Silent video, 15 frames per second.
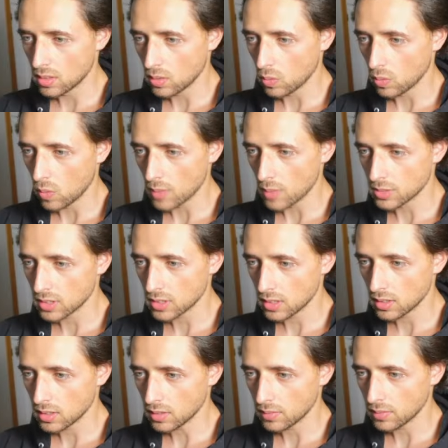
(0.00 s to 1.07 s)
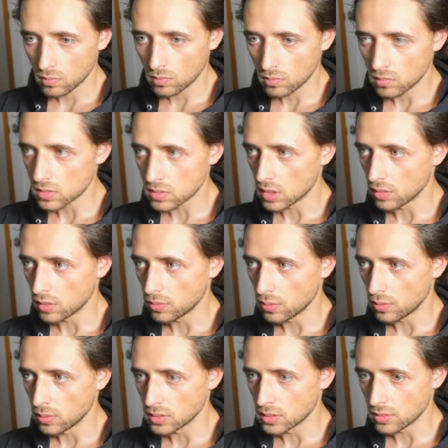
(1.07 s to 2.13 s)
website. Say if we
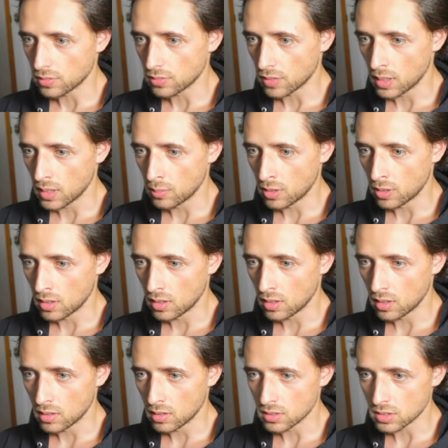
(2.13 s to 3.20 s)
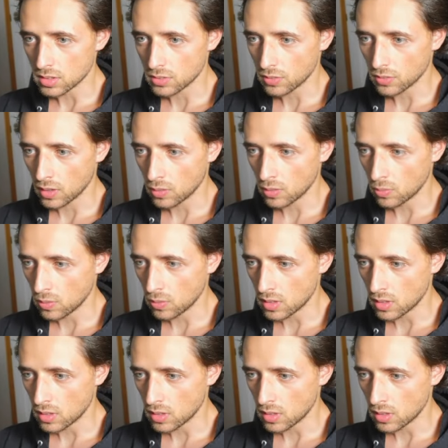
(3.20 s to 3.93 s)
went to Framer, just found one of